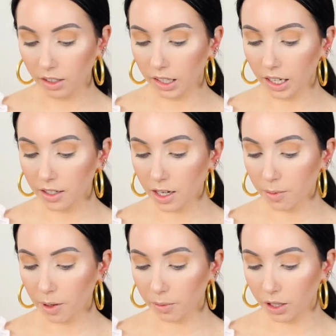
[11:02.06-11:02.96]
Next
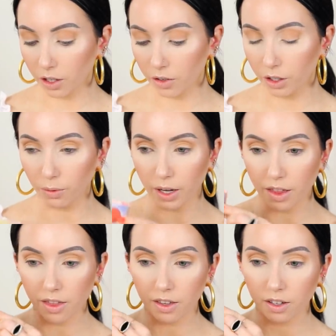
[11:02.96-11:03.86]
up, I'm gonna go in
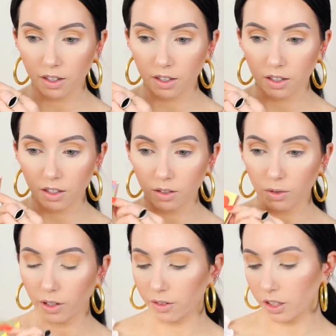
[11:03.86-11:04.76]
with
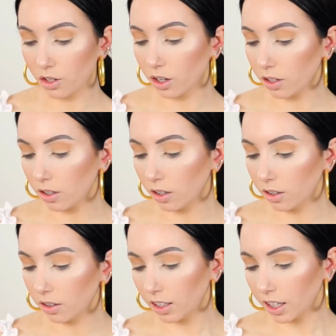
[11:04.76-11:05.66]
whatever this shade is
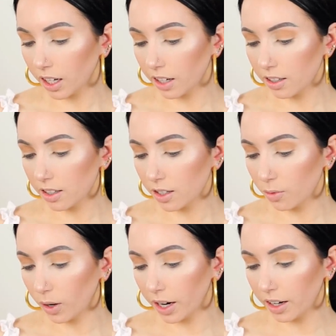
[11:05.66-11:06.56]
called. I C
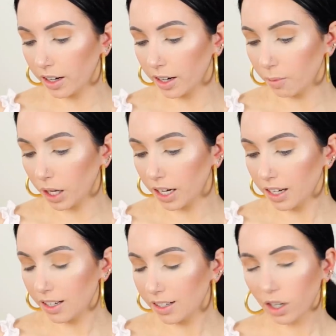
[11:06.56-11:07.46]
Y M I.
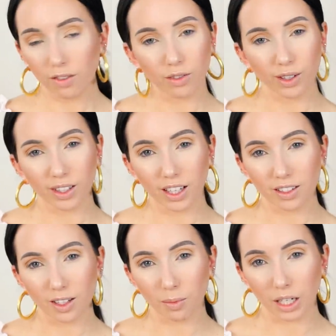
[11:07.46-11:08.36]
I feel like
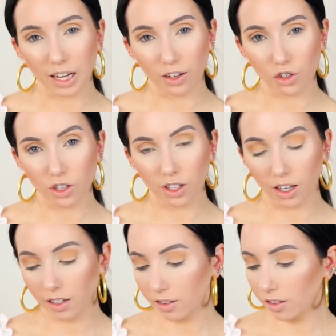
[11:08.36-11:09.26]
that's some analogy
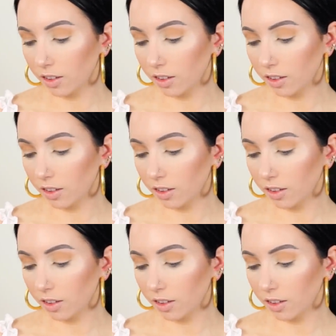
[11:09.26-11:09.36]
that